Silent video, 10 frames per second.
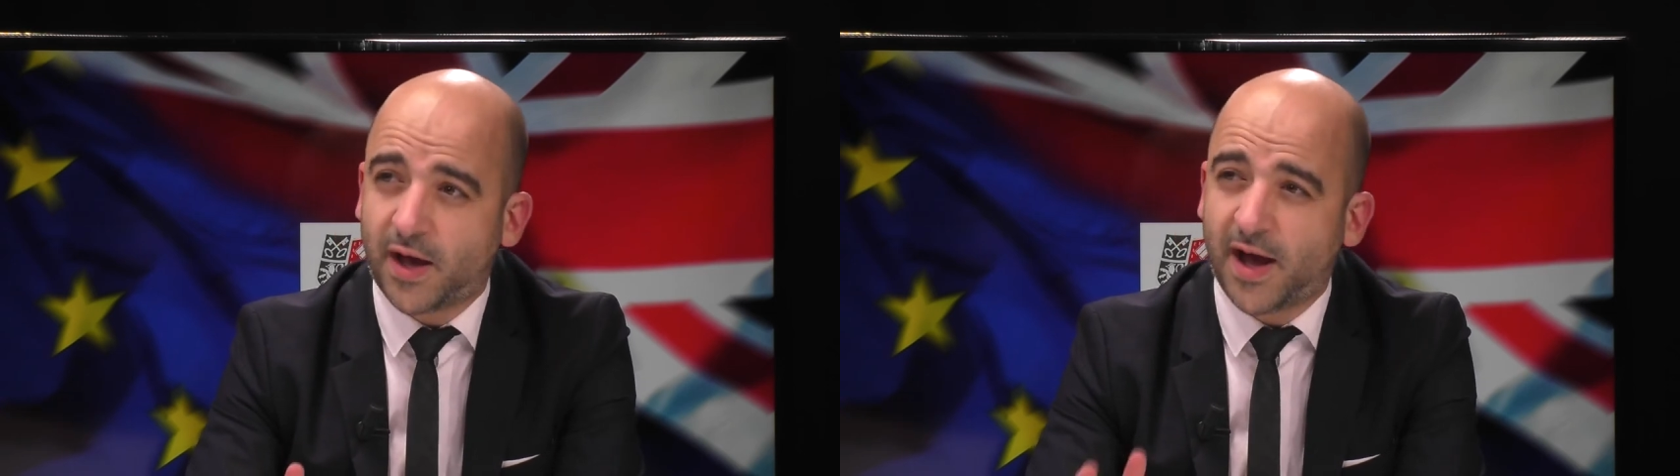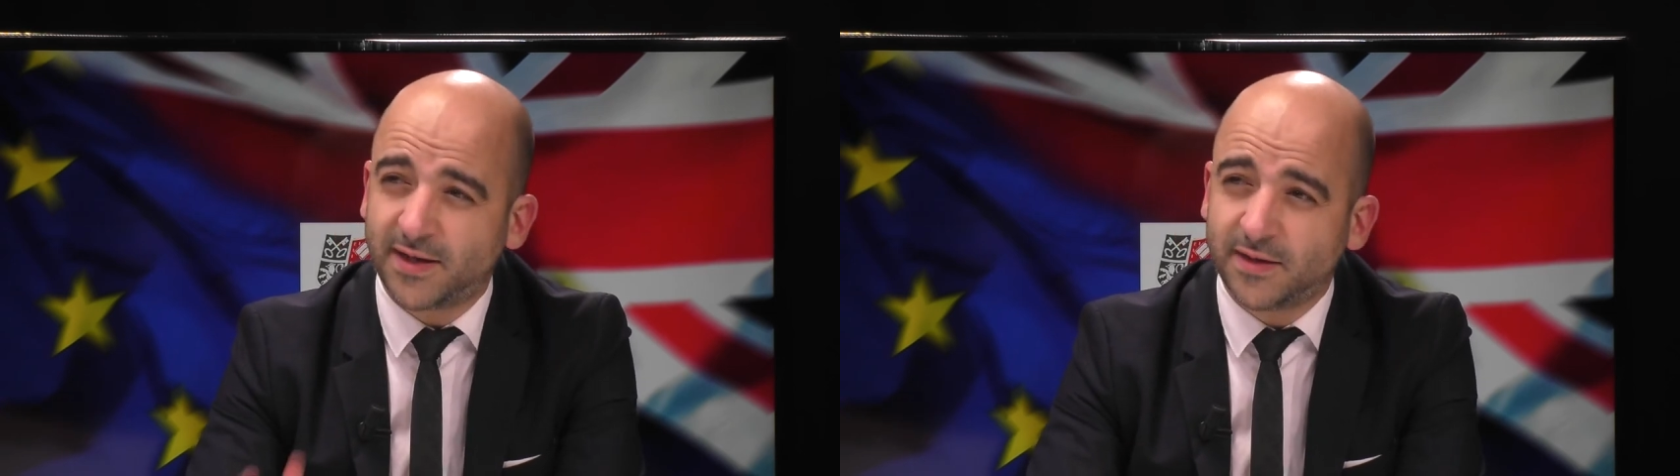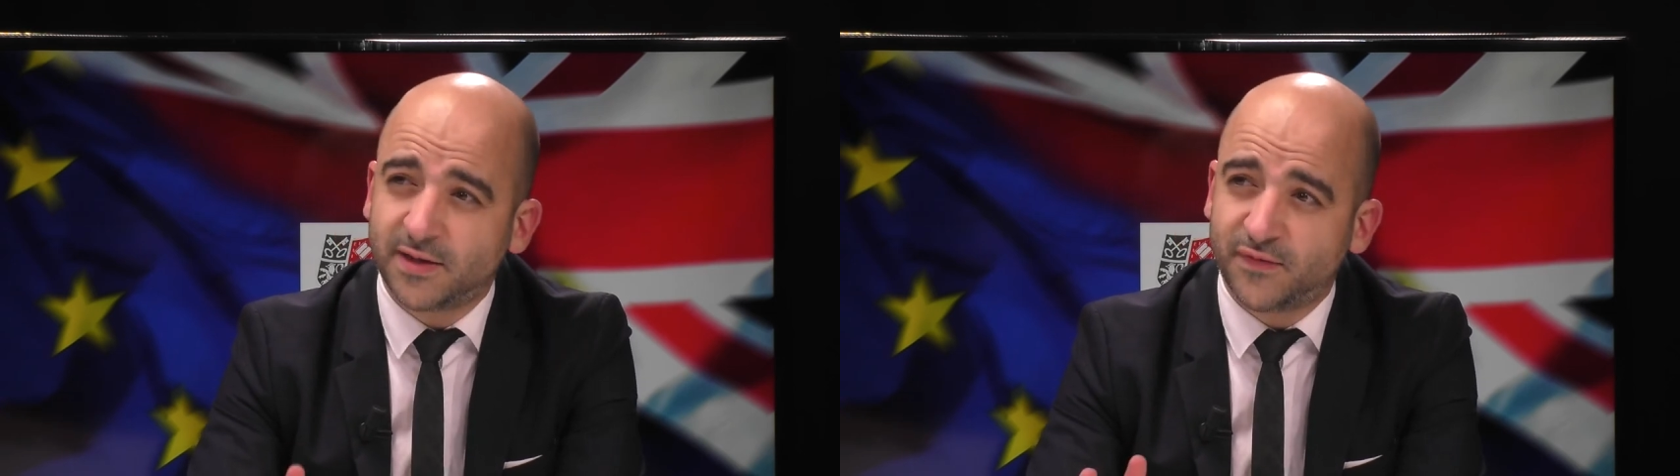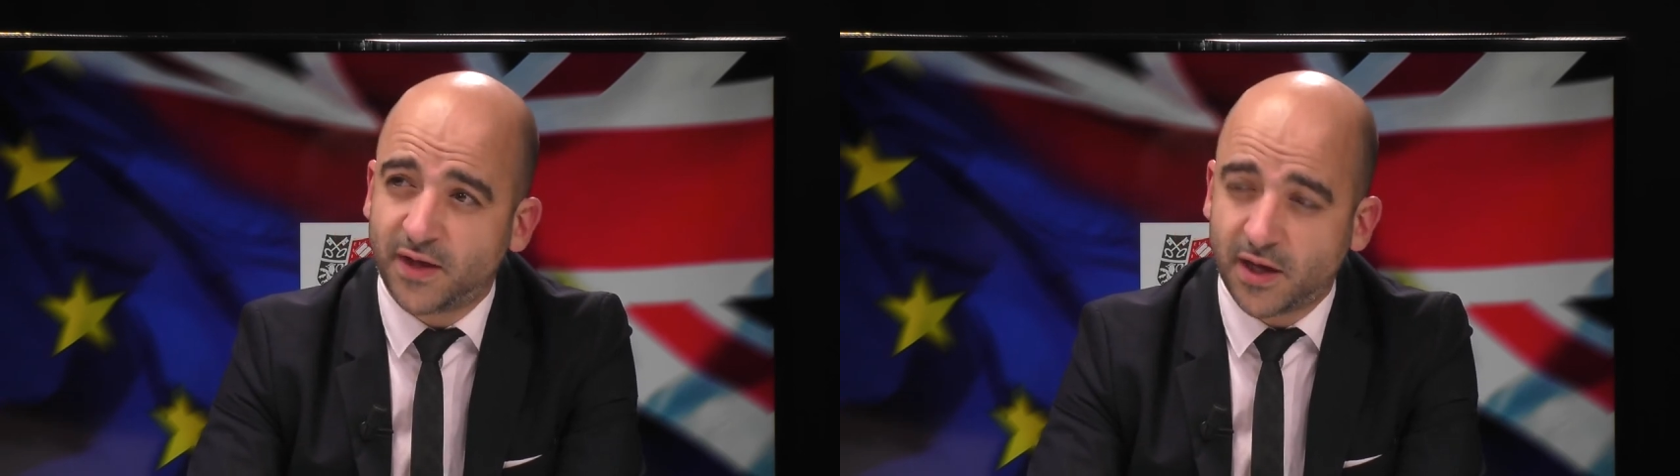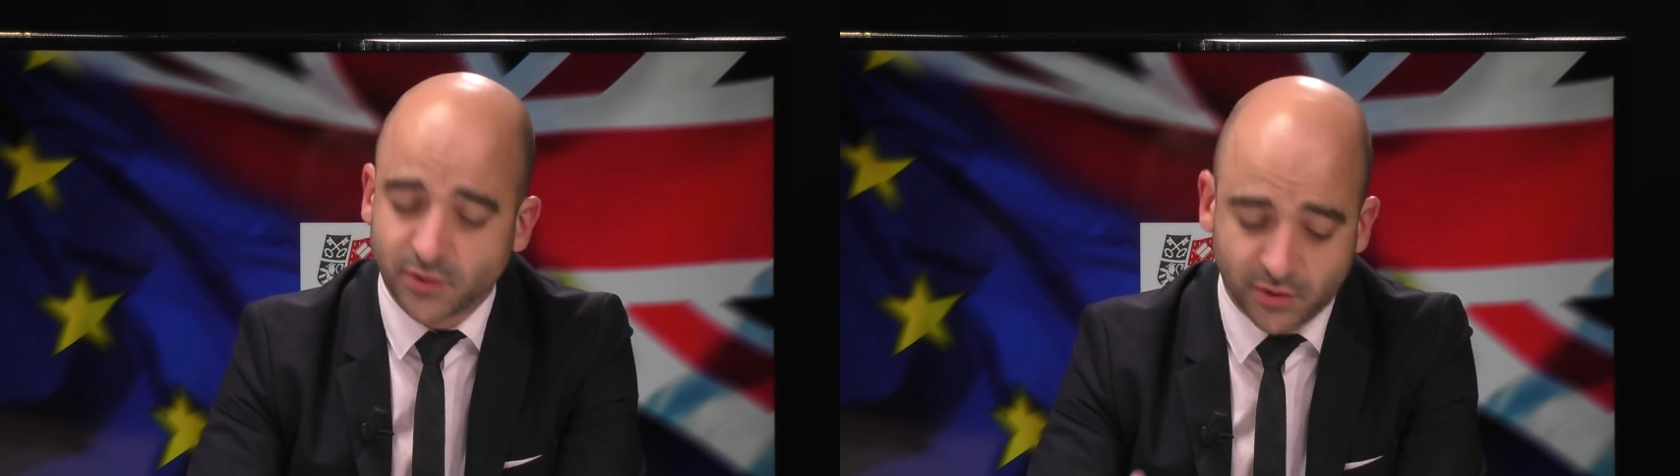
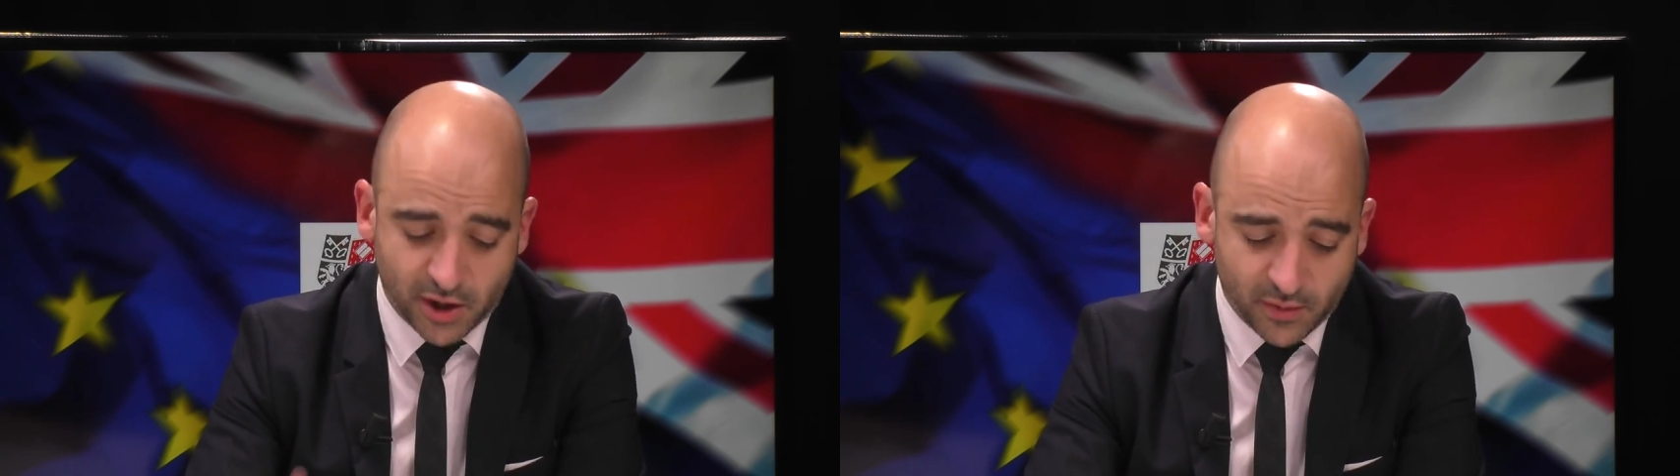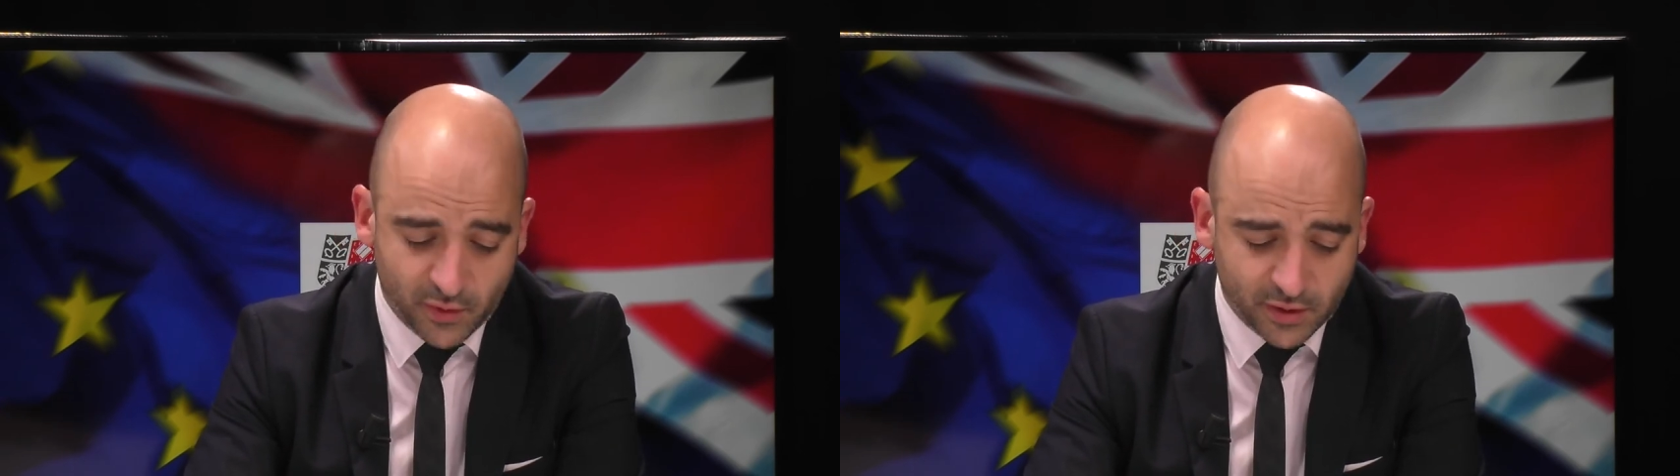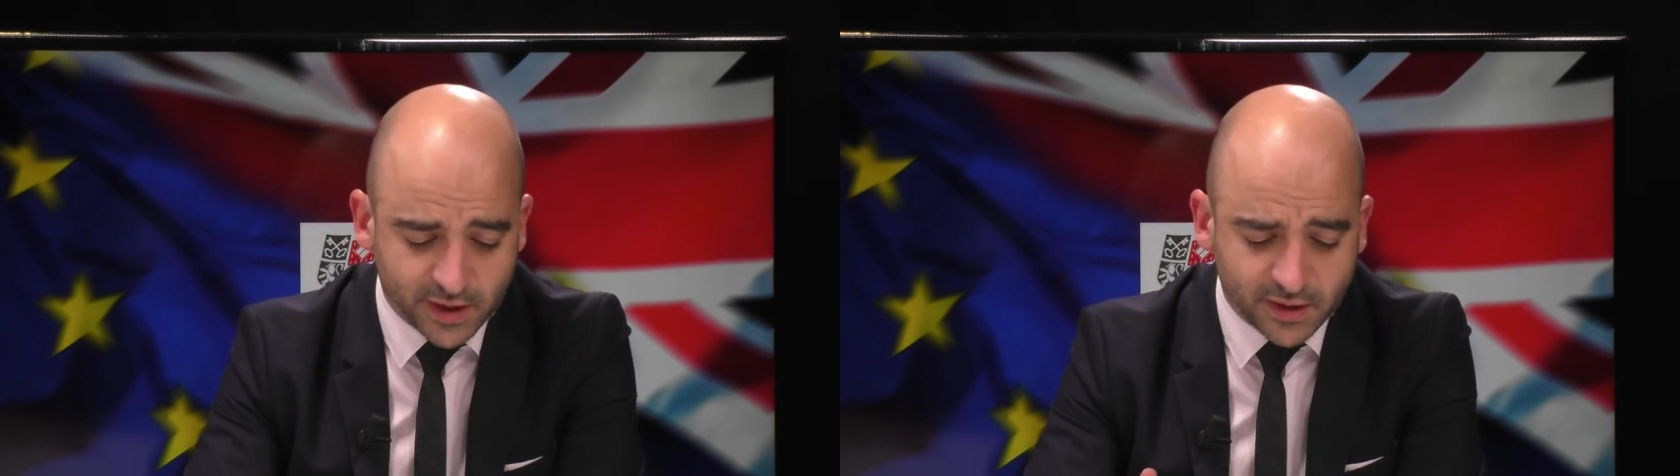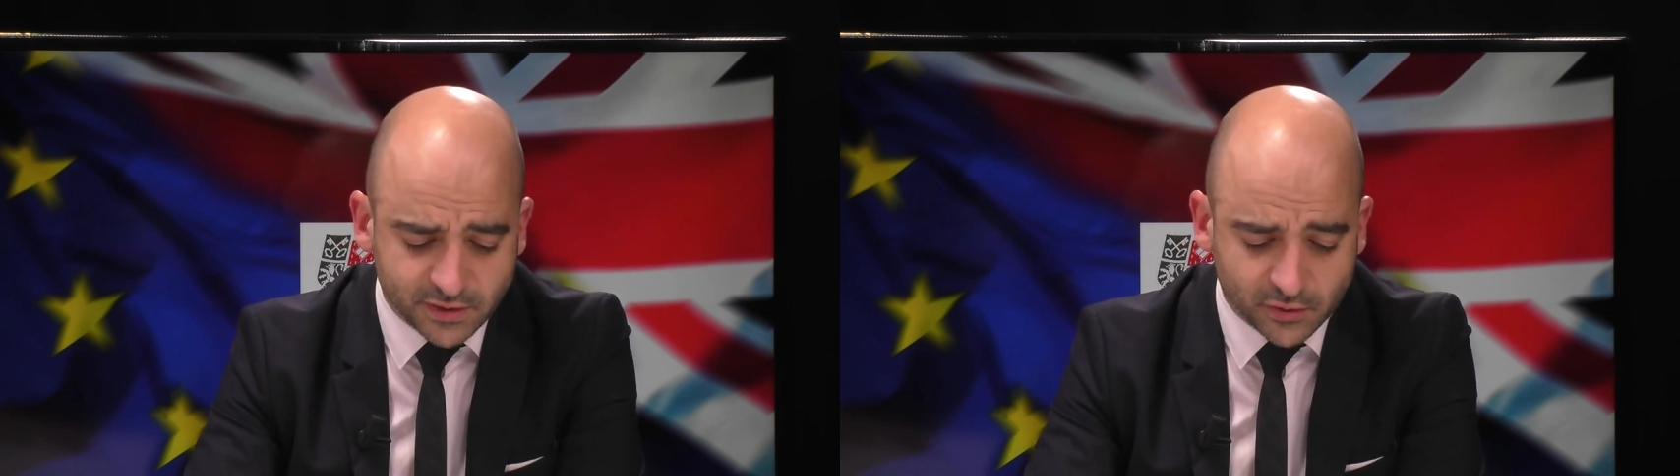identification number that is